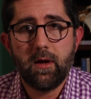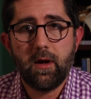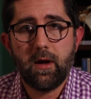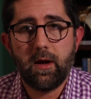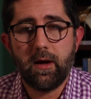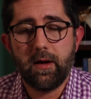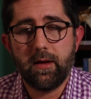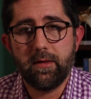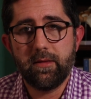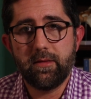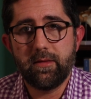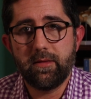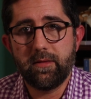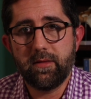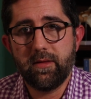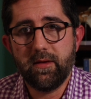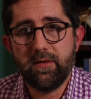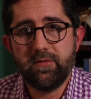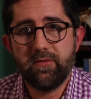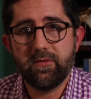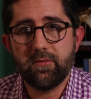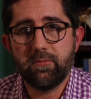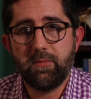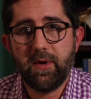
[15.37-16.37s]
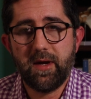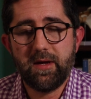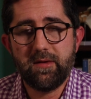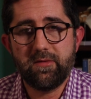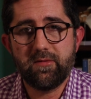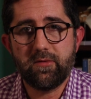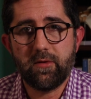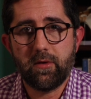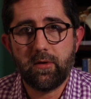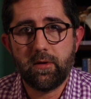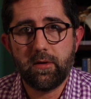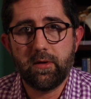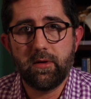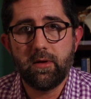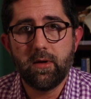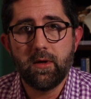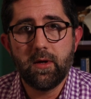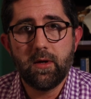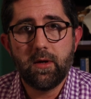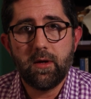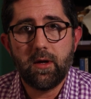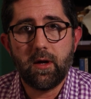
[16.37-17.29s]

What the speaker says: This is based on